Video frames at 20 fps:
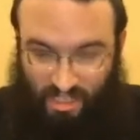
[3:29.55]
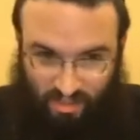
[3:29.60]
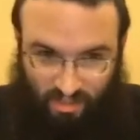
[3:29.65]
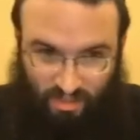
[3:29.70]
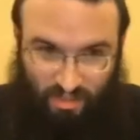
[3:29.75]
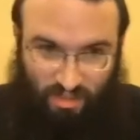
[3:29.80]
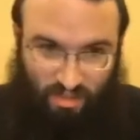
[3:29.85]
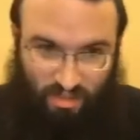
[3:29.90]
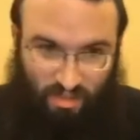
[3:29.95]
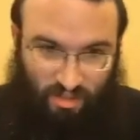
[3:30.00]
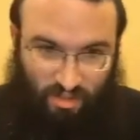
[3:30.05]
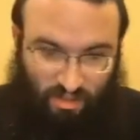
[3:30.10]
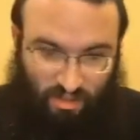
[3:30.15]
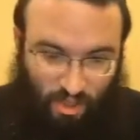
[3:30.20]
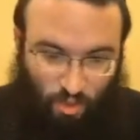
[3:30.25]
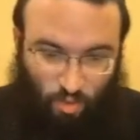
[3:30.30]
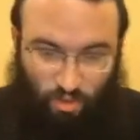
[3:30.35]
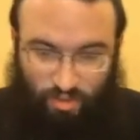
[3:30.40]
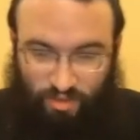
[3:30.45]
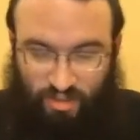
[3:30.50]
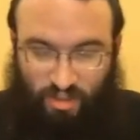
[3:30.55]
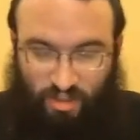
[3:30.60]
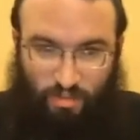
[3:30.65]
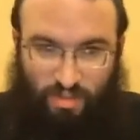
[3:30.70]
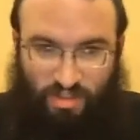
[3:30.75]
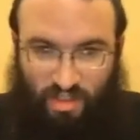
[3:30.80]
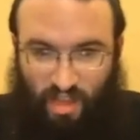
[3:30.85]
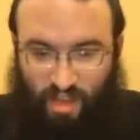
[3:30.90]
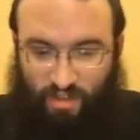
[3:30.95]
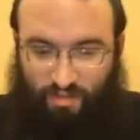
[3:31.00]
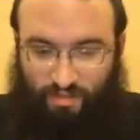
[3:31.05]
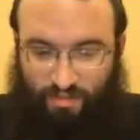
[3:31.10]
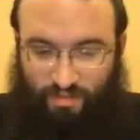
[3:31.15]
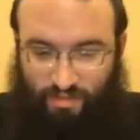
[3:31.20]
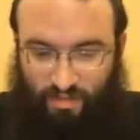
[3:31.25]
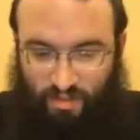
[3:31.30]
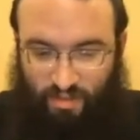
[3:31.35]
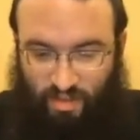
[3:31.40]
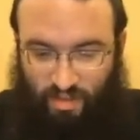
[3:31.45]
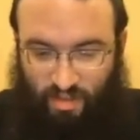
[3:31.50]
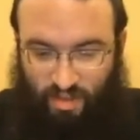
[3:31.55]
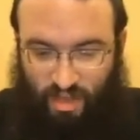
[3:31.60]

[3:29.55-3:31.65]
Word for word: is equal to someone's life.